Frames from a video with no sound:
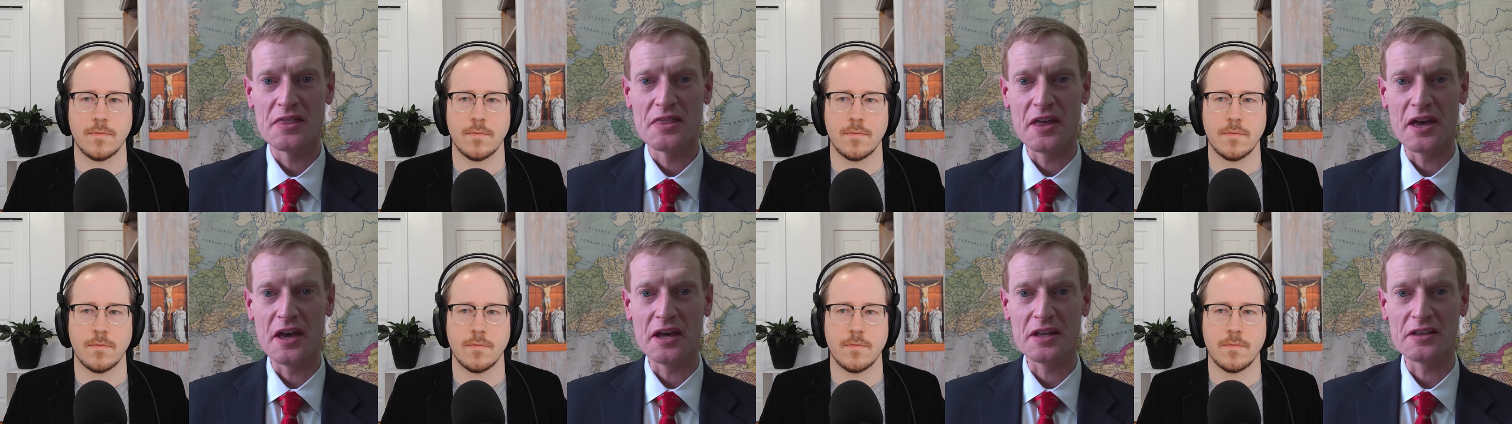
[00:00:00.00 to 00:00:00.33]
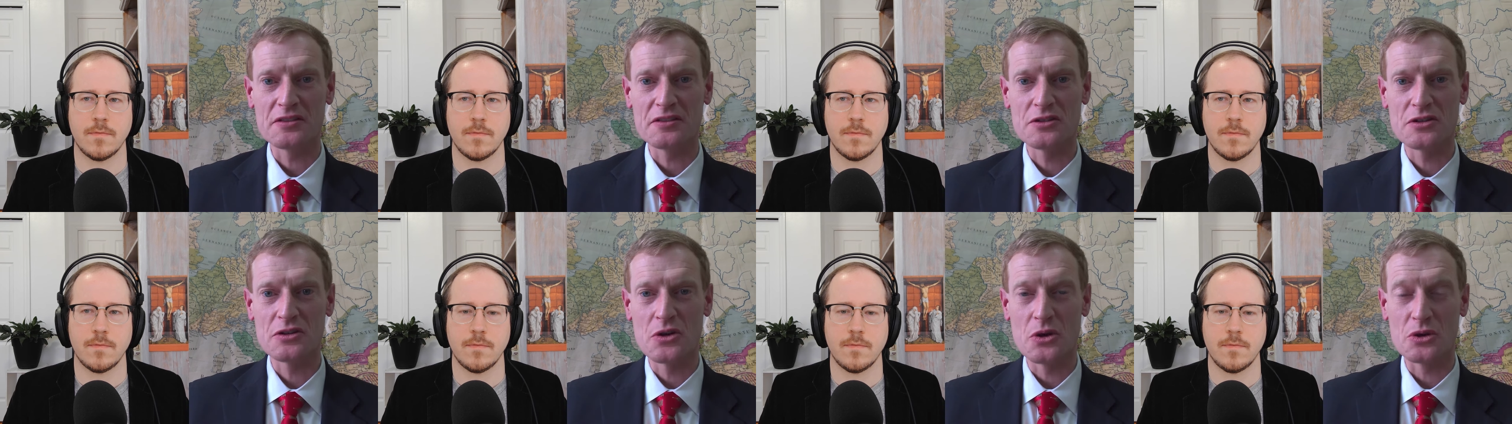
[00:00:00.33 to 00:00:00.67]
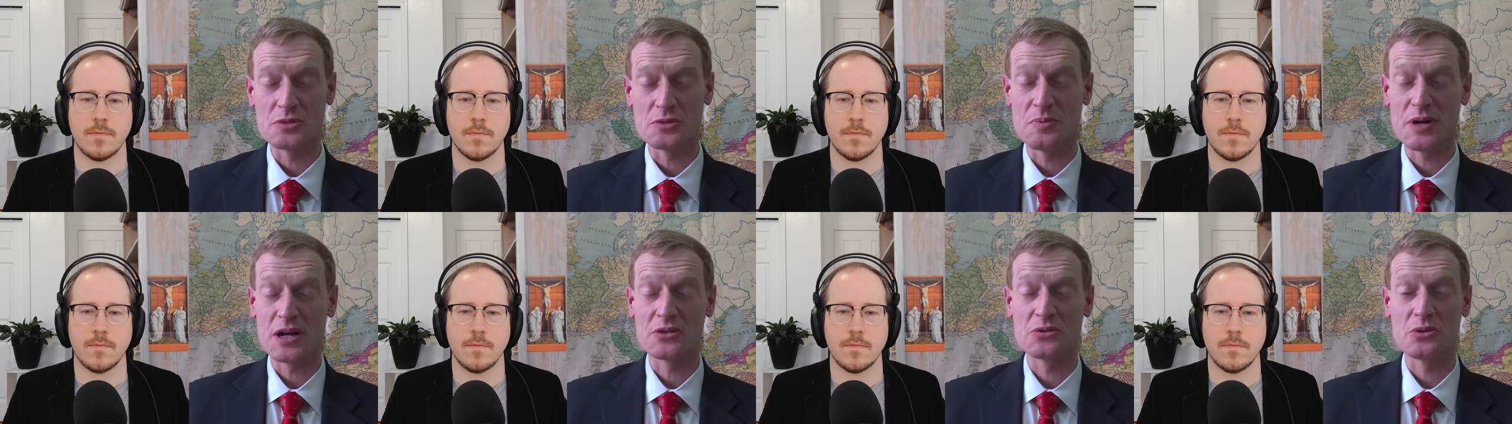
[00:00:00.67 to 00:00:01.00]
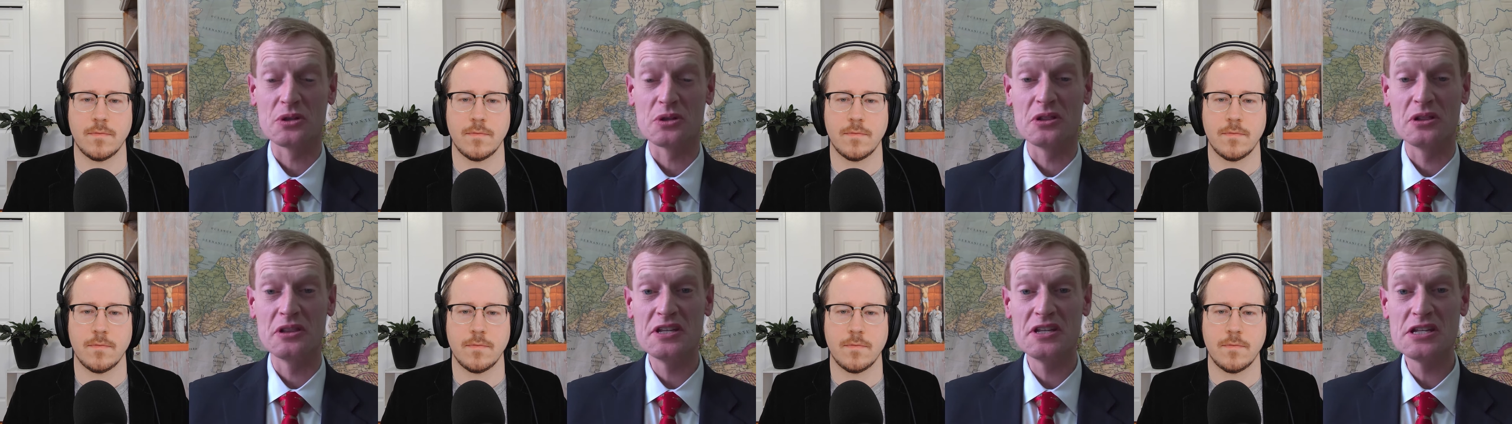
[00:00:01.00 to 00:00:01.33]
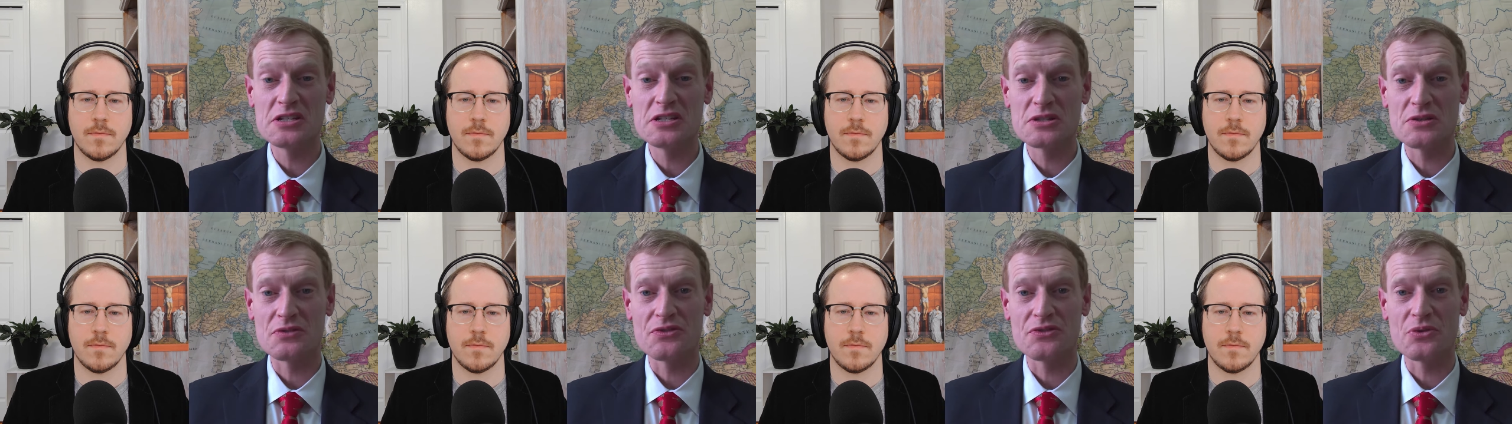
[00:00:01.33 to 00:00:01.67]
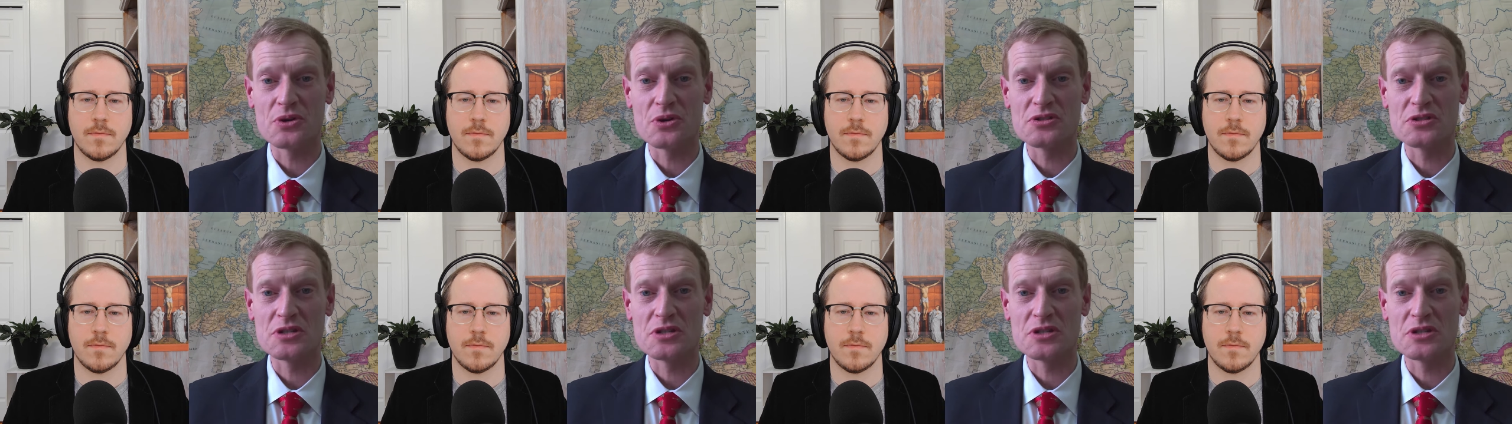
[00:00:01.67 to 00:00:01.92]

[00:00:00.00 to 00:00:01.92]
Speaker 1: that goes back to at least the fourth